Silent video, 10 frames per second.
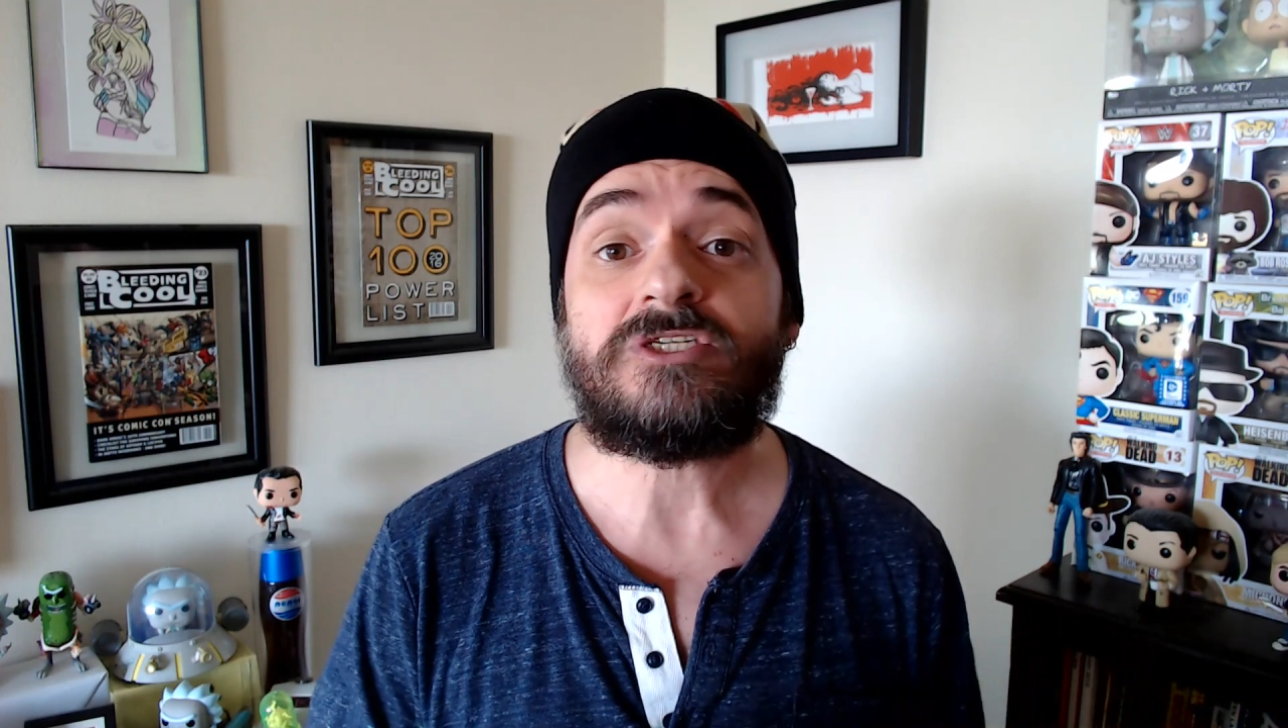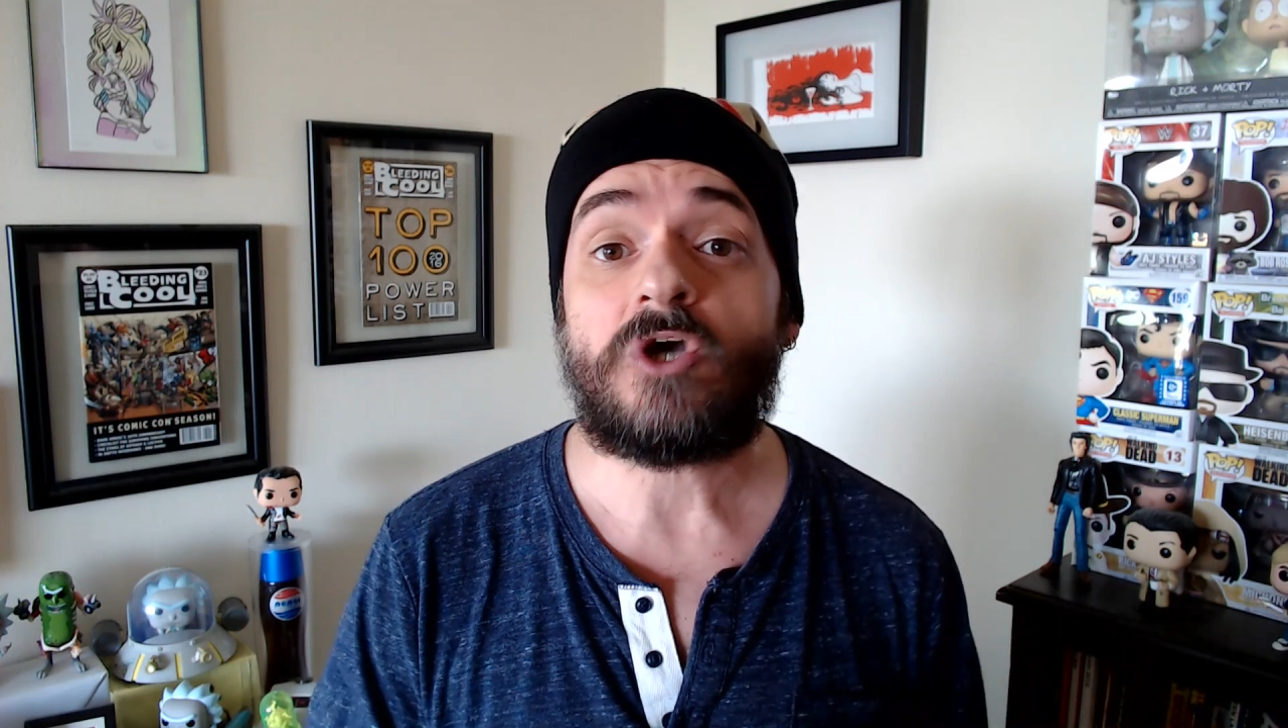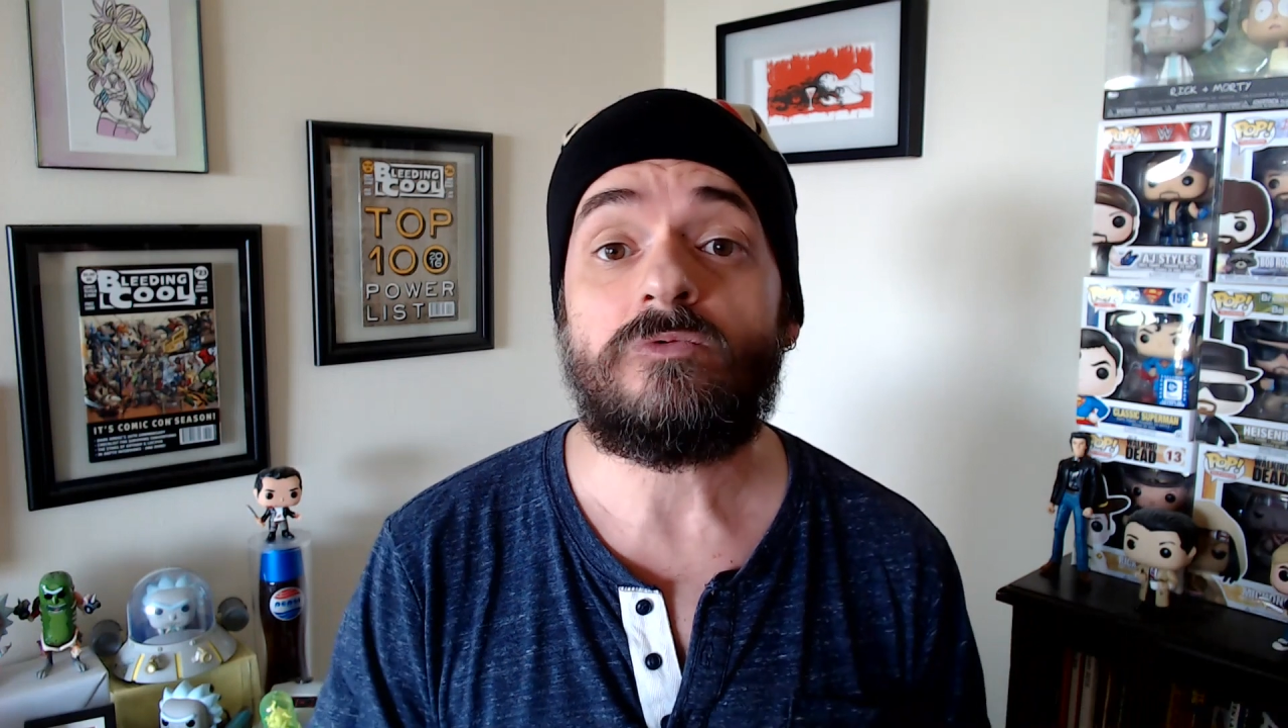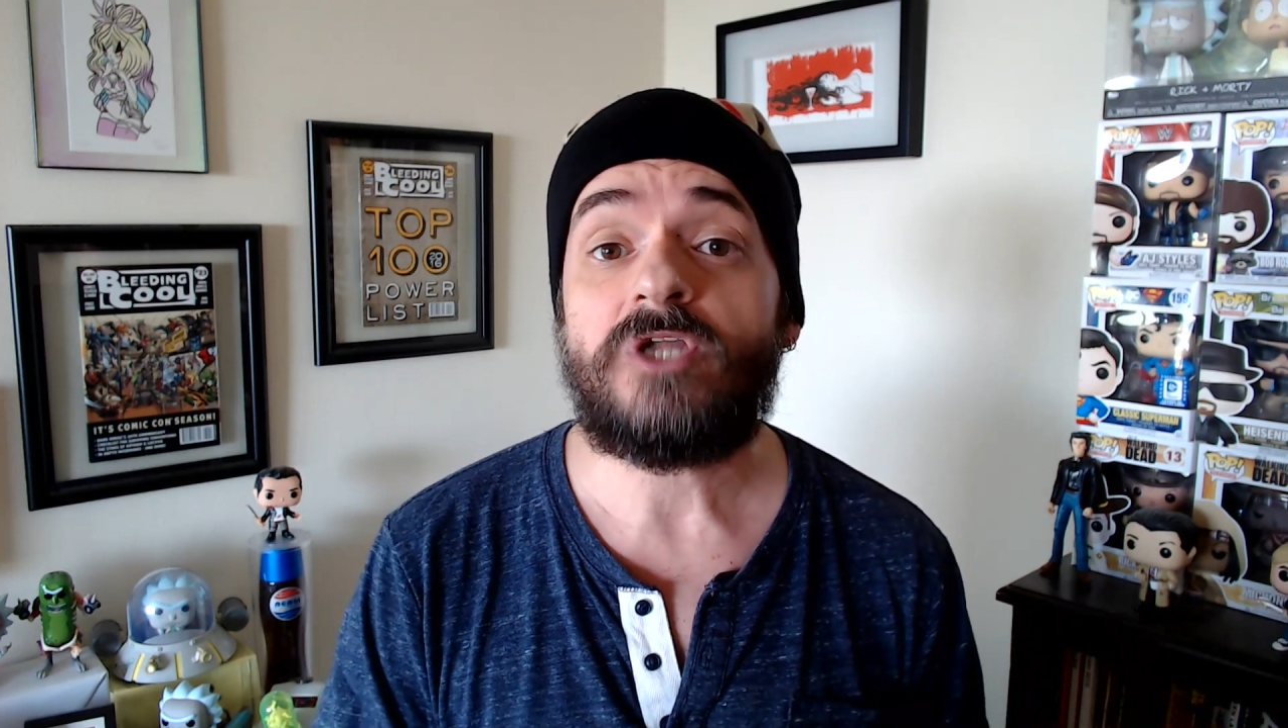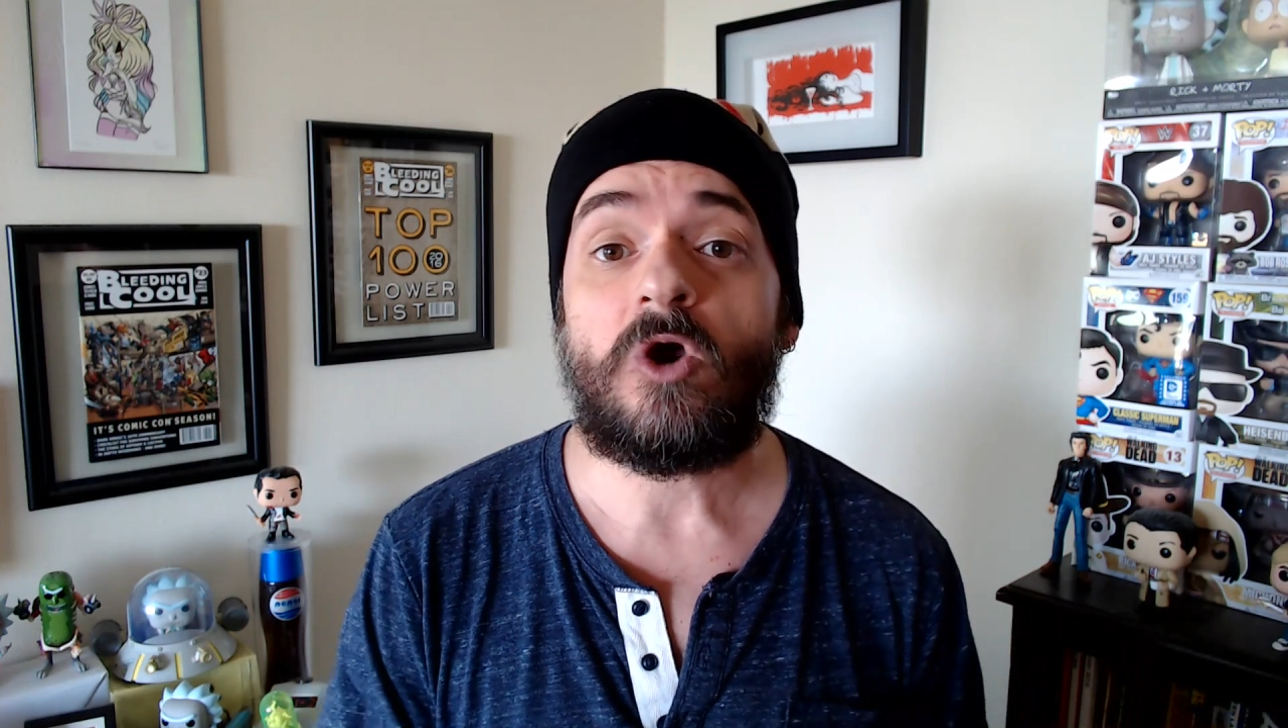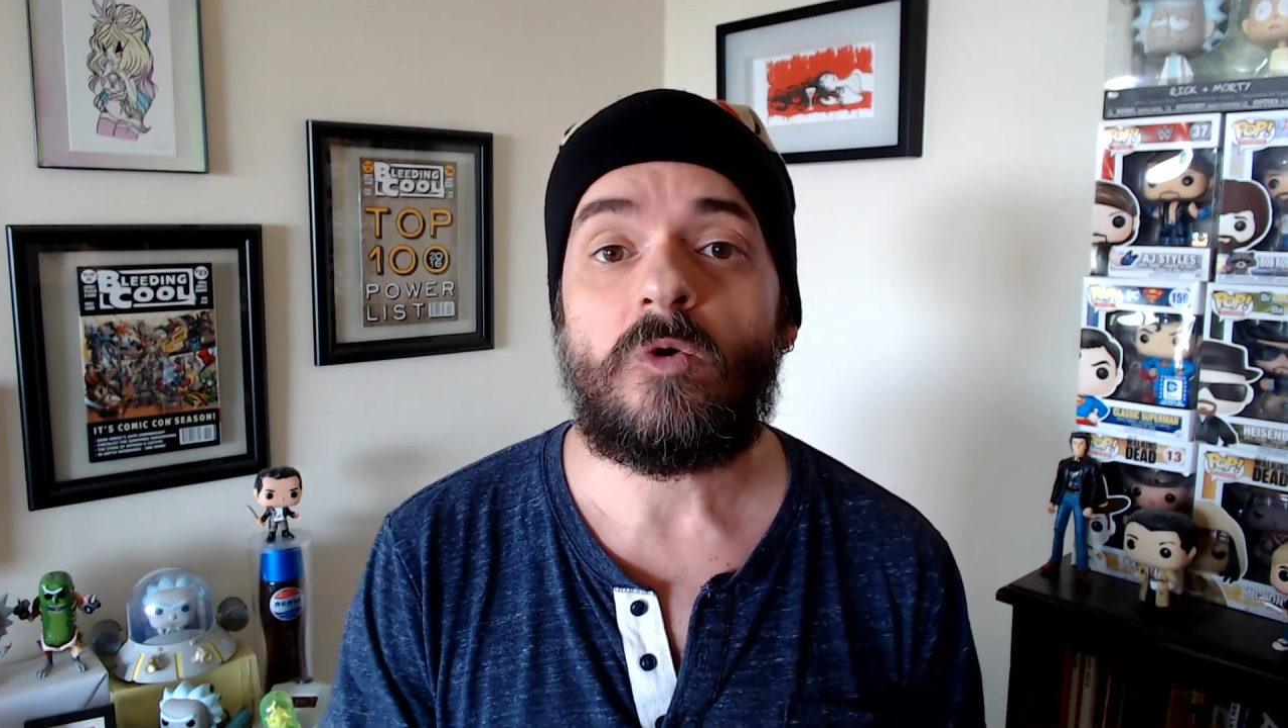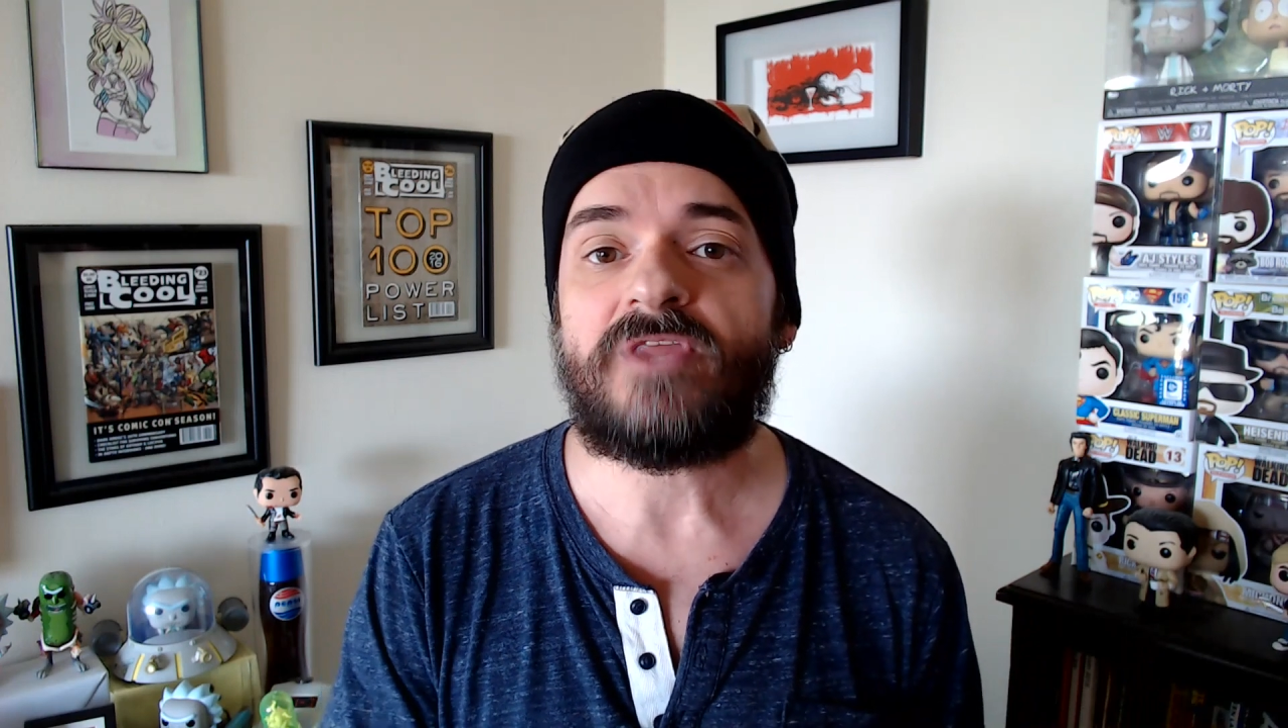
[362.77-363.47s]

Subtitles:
don't know,